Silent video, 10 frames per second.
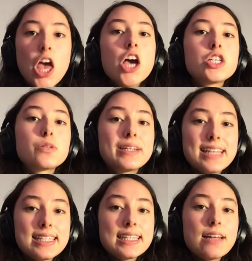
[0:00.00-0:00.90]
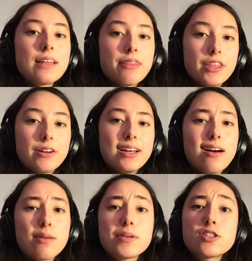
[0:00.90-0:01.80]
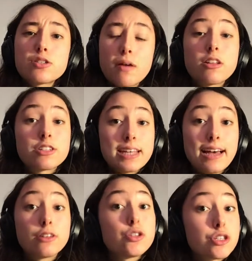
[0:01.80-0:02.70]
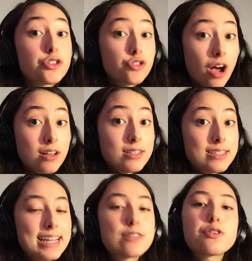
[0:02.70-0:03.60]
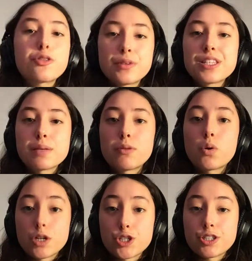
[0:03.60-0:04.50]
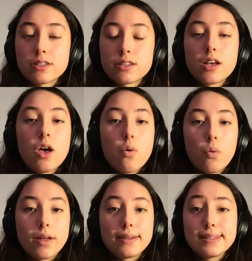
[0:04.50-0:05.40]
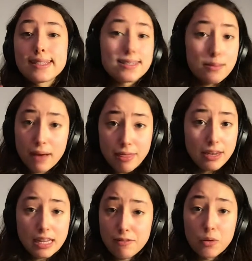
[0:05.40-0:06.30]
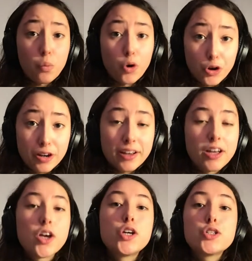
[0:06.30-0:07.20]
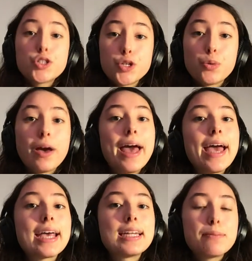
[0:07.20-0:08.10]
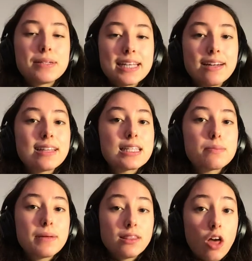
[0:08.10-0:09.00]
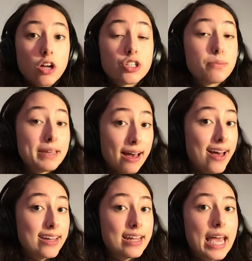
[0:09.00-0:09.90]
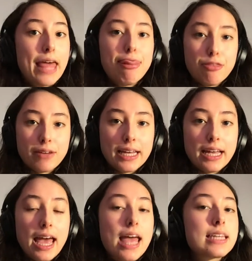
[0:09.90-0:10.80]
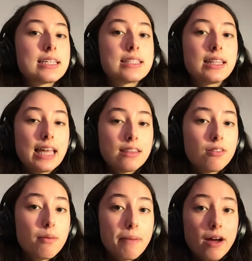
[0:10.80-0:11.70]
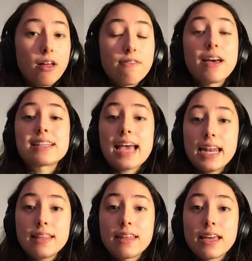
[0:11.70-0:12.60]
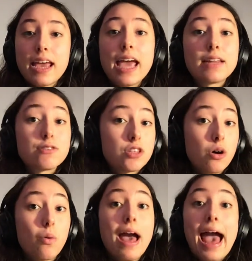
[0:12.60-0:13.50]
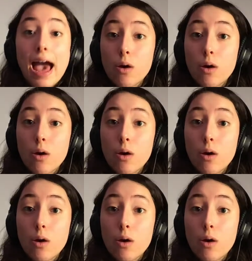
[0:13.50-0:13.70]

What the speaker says: So I tested out that theory on a much smaller scale using straws to answer 3 simple questions. 1. Does the method even work? 2. Can a potato that's been launched be cut? And 3. Does the length of the barrel affect anything, and if so, how?